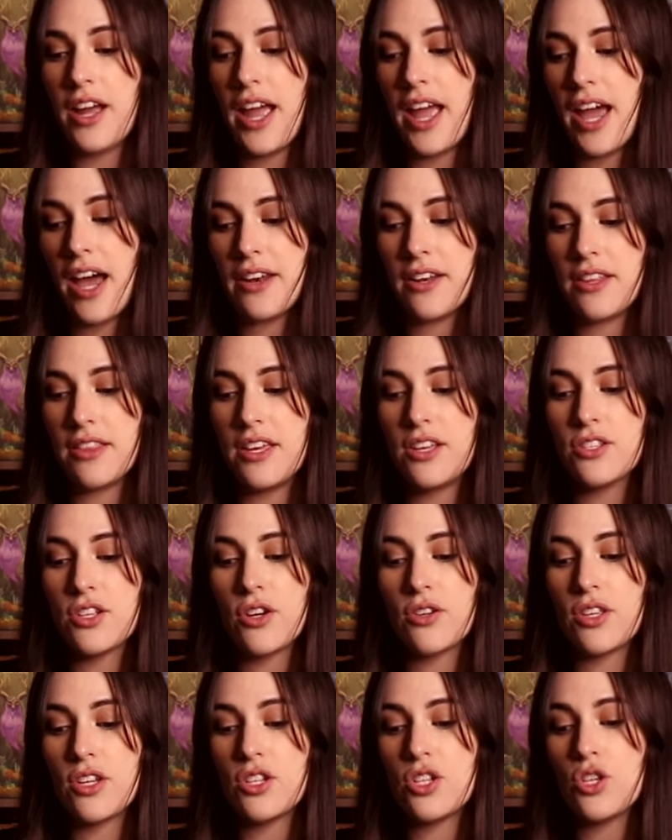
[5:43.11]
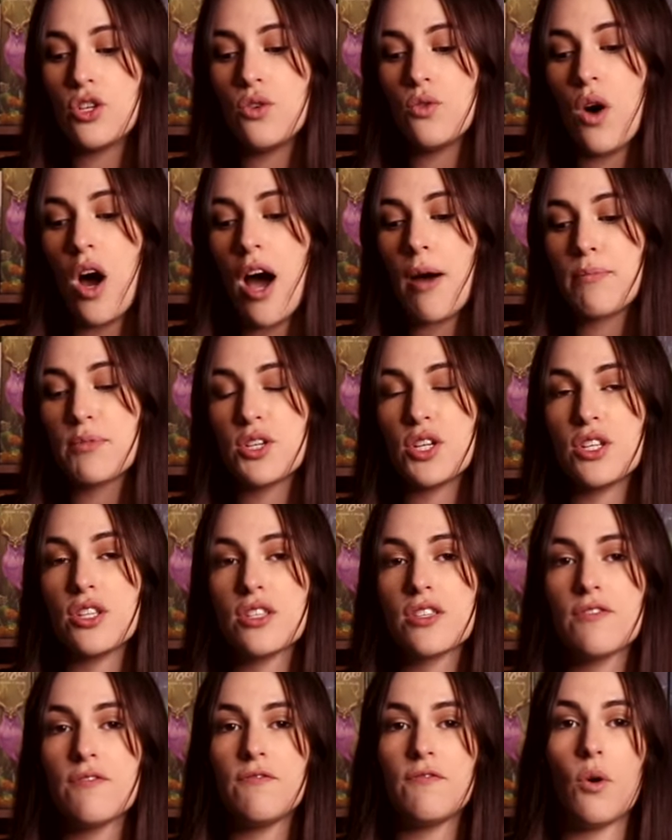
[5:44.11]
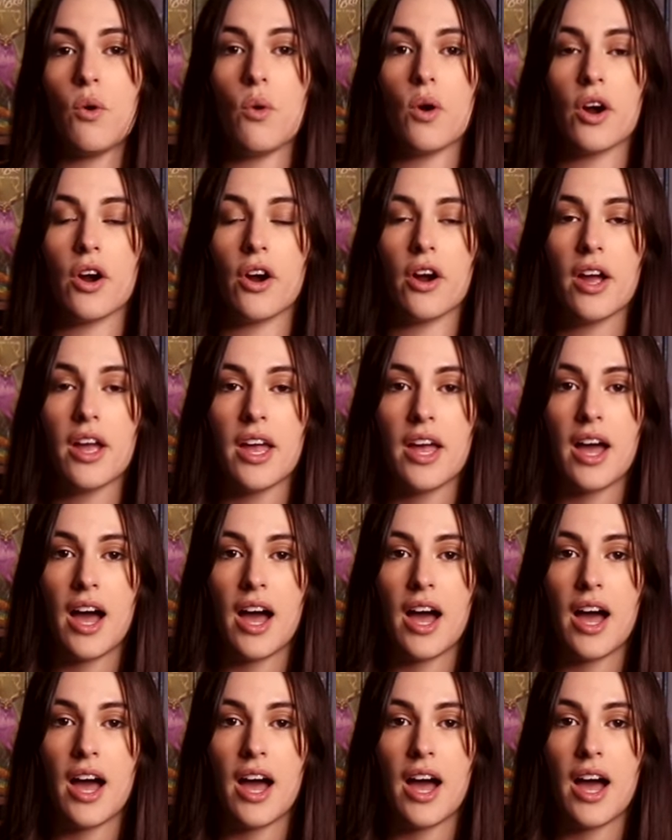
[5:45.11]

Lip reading: and these are the 2 options for,